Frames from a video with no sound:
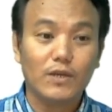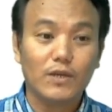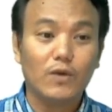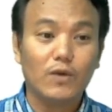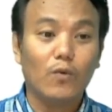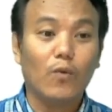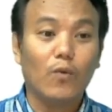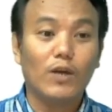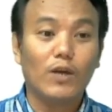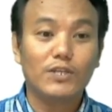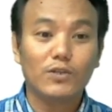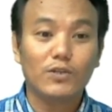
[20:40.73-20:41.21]

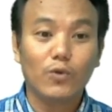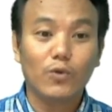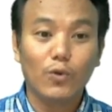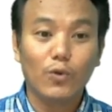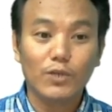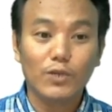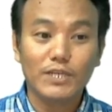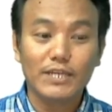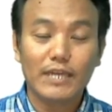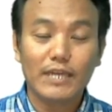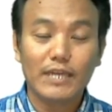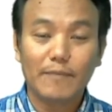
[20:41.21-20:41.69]
water
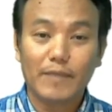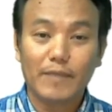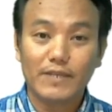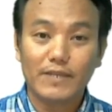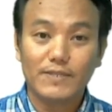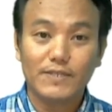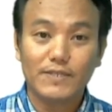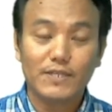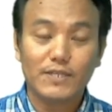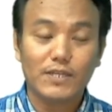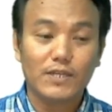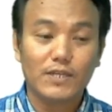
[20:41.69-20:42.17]
holding
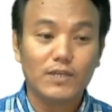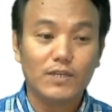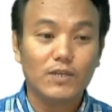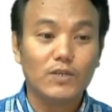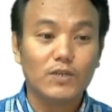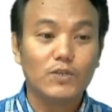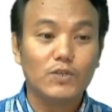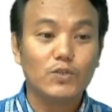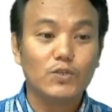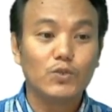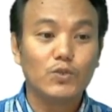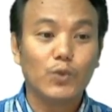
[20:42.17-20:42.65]
capacity,
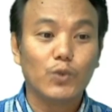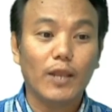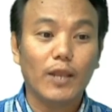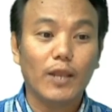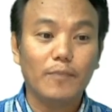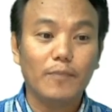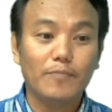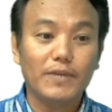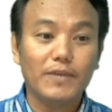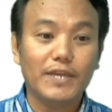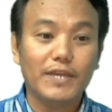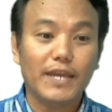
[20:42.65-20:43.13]
soil
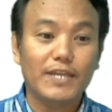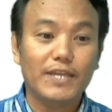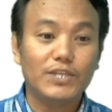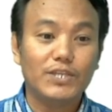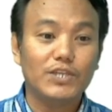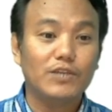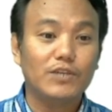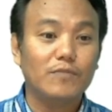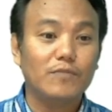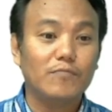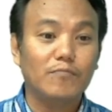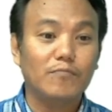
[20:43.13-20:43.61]
pH,
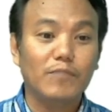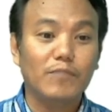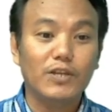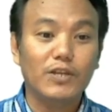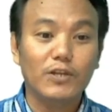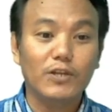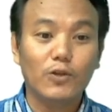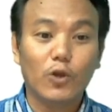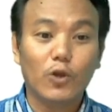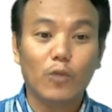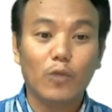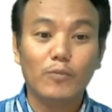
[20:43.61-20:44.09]
mineral
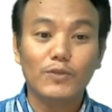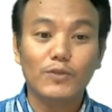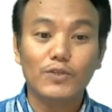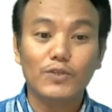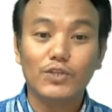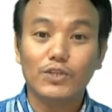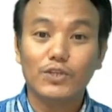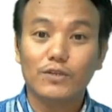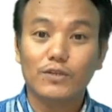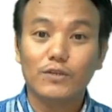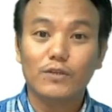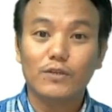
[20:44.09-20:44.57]

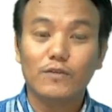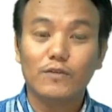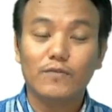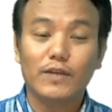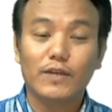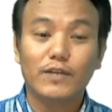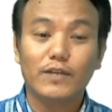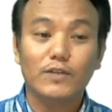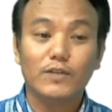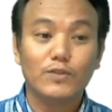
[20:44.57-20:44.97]
composition, right?